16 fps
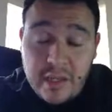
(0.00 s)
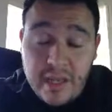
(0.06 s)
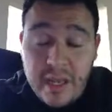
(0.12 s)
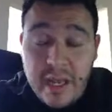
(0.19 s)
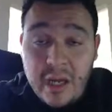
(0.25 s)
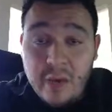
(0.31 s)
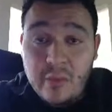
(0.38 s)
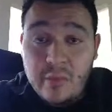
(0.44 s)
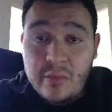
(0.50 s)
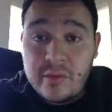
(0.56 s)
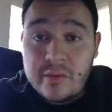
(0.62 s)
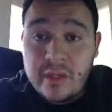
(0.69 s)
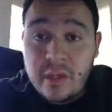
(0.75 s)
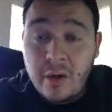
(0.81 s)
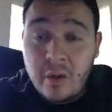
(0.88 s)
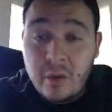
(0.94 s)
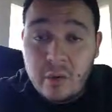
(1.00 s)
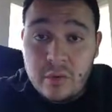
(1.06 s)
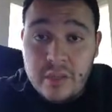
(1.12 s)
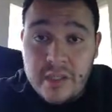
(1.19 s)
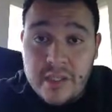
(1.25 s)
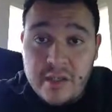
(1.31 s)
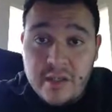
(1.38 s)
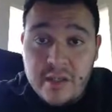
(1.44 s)
Now, the
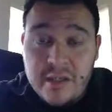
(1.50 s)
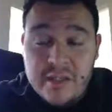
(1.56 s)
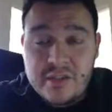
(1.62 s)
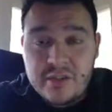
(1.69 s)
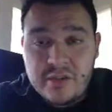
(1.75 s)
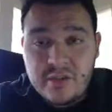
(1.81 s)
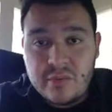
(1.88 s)
goal here is